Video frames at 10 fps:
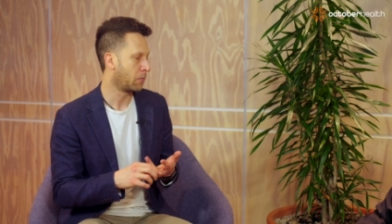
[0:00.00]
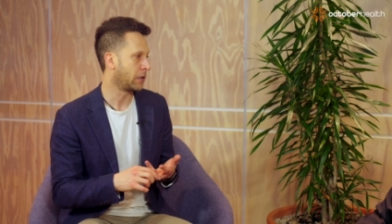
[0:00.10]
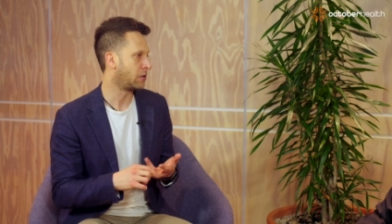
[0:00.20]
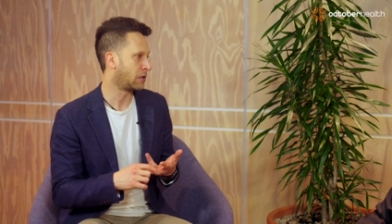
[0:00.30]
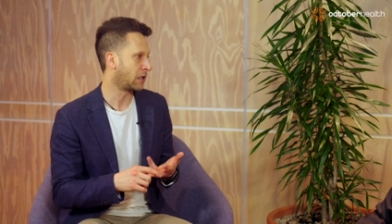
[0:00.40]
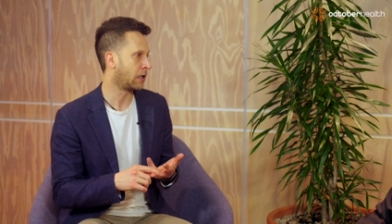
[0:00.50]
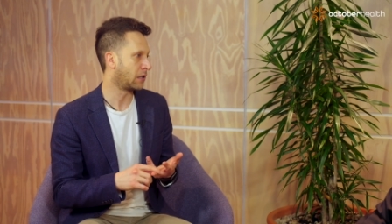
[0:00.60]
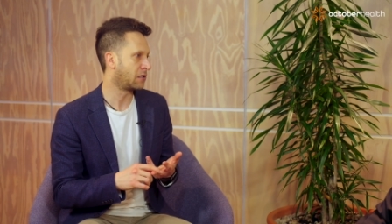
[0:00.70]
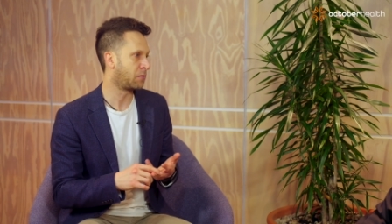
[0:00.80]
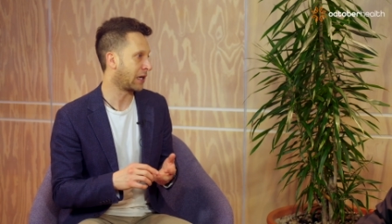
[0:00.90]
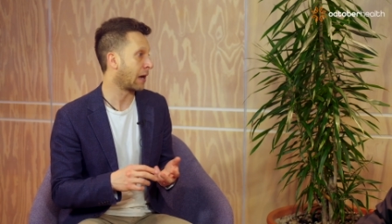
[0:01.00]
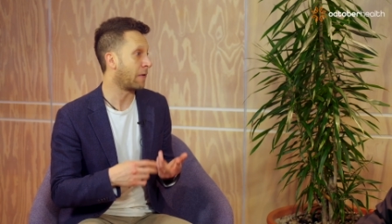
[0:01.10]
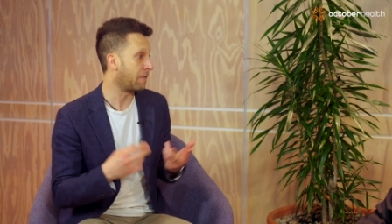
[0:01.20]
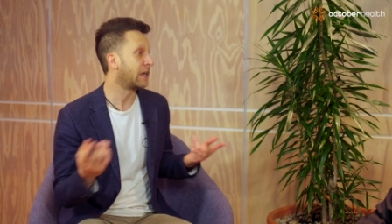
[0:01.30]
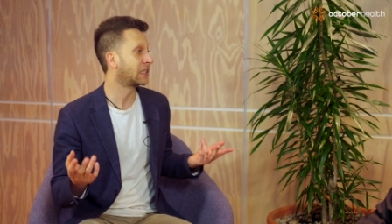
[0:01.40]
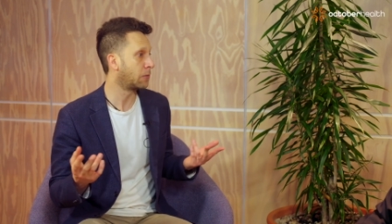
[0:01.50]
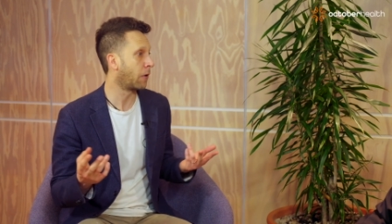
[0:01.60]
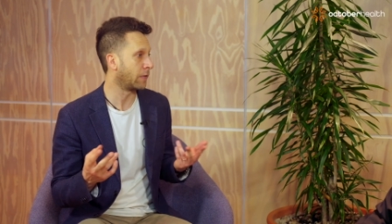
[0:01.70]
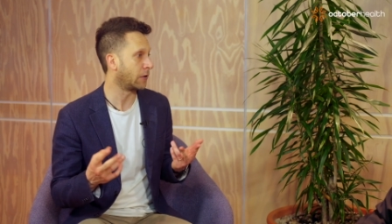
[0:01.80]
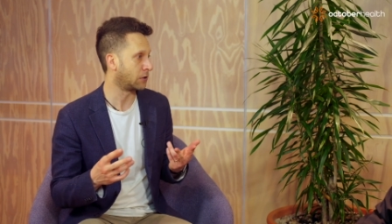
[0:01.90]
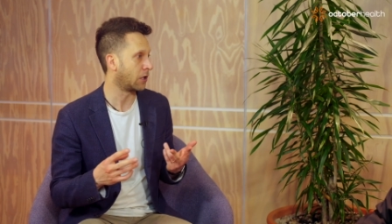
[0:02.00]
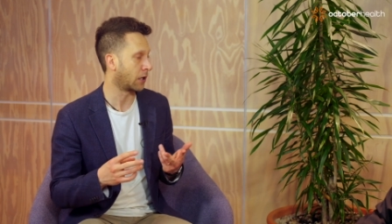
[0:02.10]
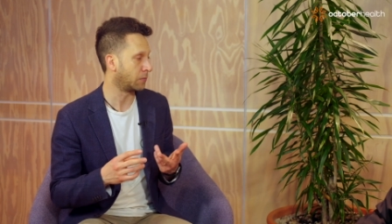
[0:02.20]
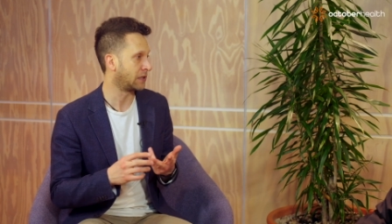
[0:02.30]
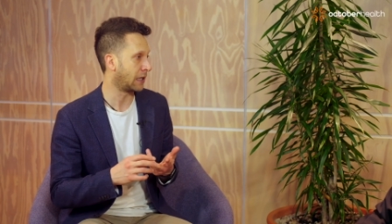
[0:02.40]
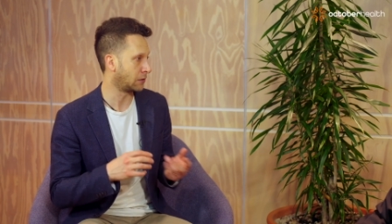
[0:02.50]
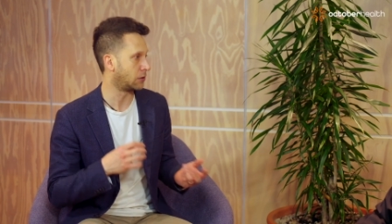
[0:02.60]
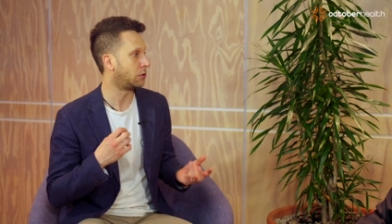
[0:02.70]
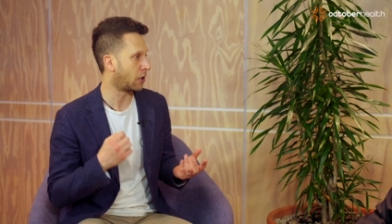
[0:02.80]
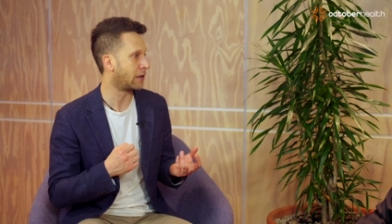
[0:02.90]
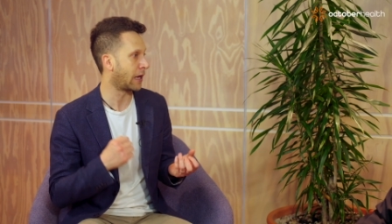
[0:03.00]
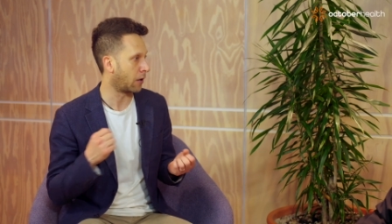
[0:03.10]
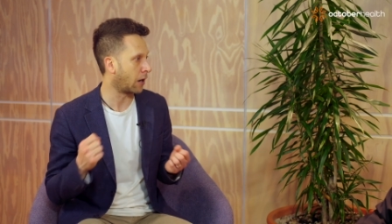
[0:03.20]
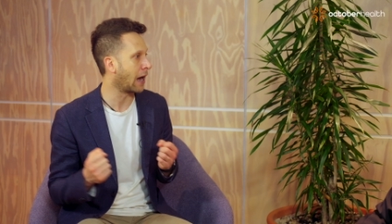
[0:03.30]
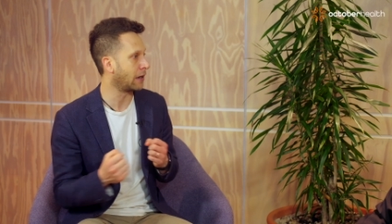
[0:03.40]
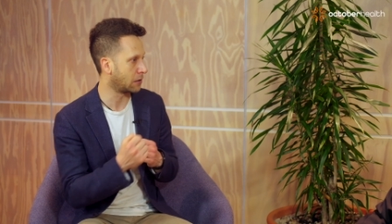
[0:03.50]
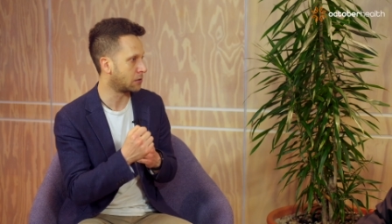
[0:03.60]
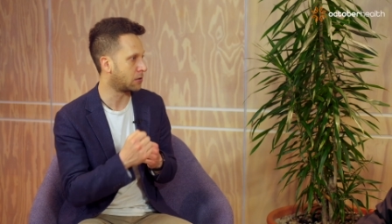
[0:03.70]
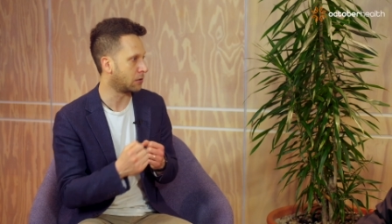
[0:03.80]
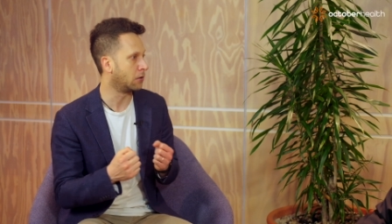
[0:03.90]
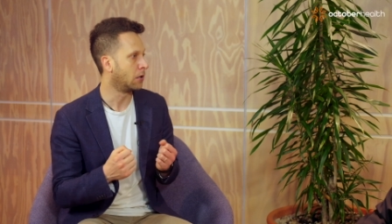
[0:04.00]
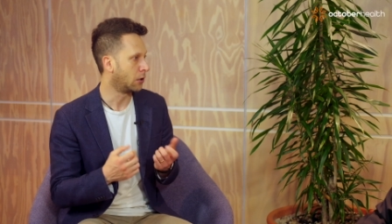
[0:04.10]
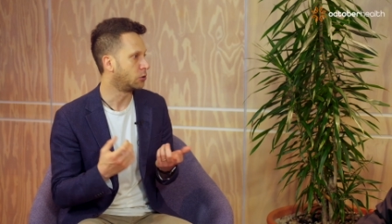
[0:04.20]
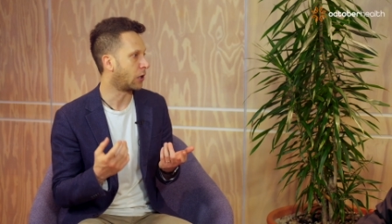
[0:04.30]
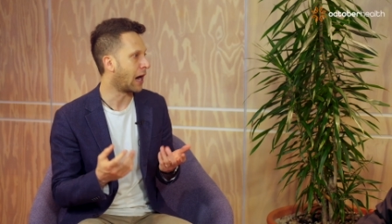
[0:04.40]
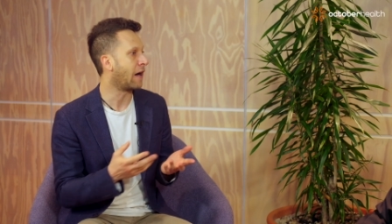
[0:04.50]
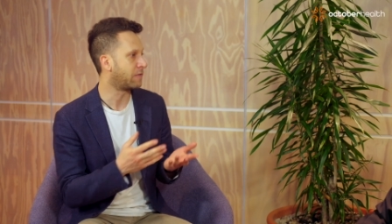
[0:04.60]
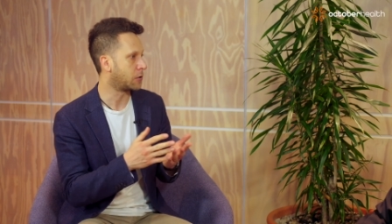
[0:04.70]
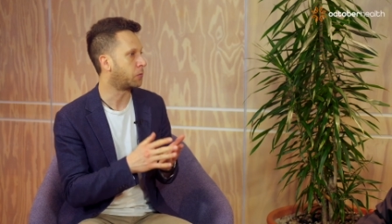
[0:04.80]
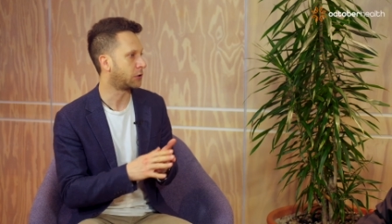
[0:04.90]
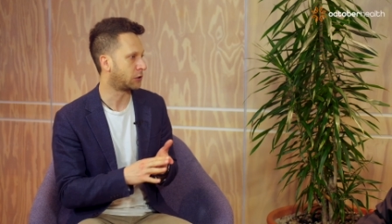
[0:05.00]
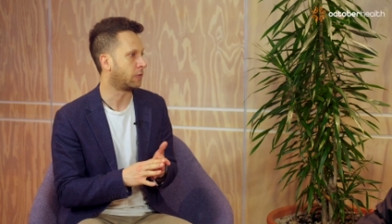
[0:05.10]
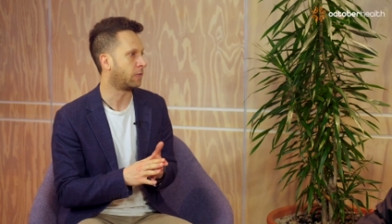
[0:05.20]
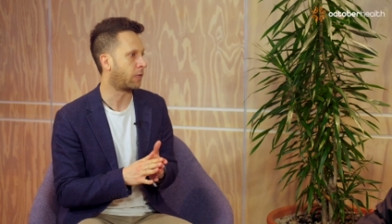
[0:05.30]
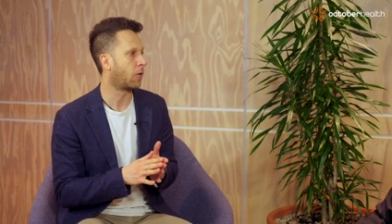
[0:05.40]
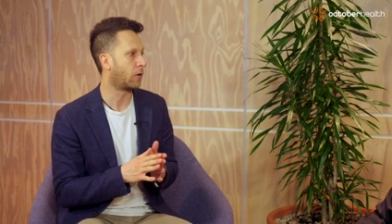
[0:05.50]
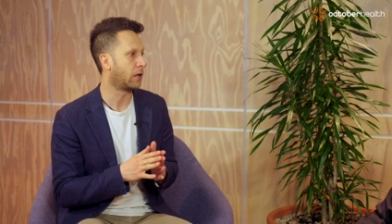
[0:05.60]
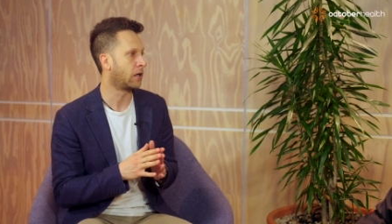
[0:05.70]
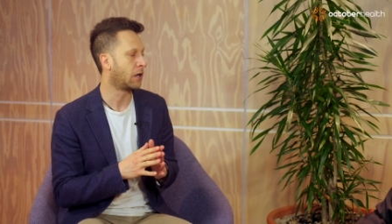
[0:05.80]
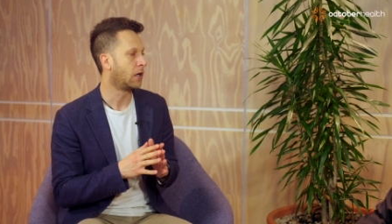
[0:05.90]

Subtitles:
but you didn't become a victim of your circumstance. You turned that around into drive to push you forward.